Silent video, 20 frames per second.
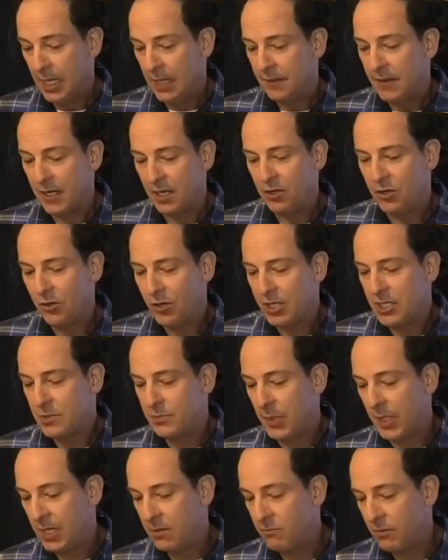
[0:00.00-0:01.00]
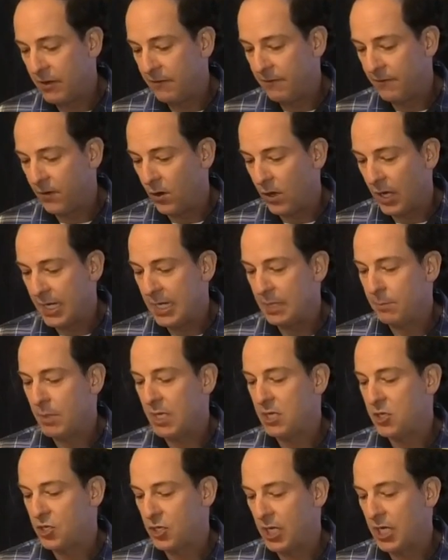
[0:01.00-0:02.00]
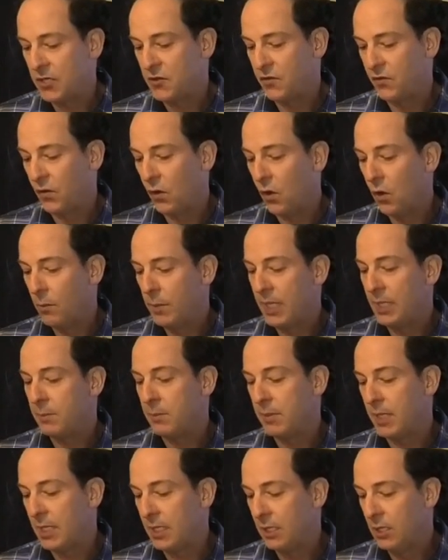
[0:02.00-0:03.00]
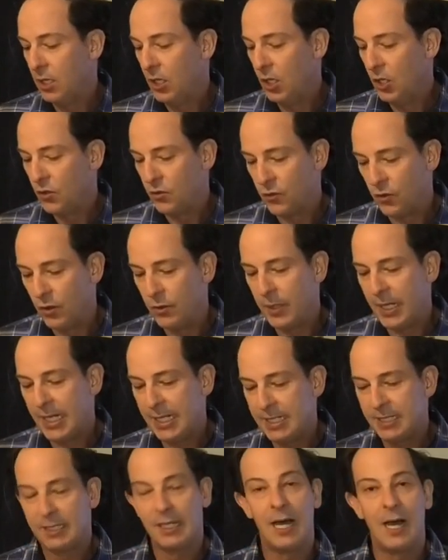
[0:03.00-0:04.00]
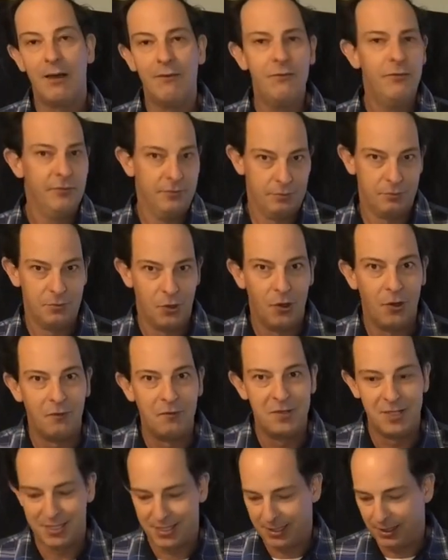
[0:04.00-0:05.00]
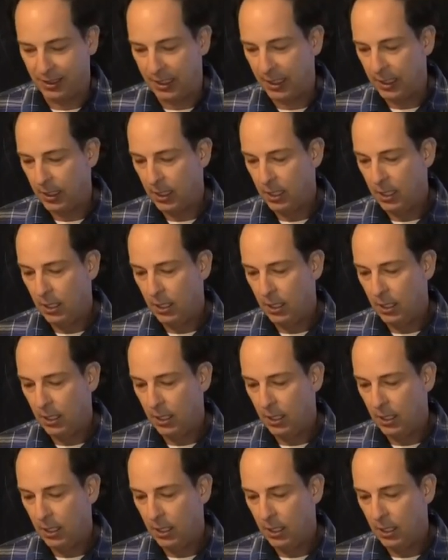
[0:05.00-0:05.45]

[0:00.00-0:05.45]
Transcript: that God has been refining me, transforming me through His love, obviously,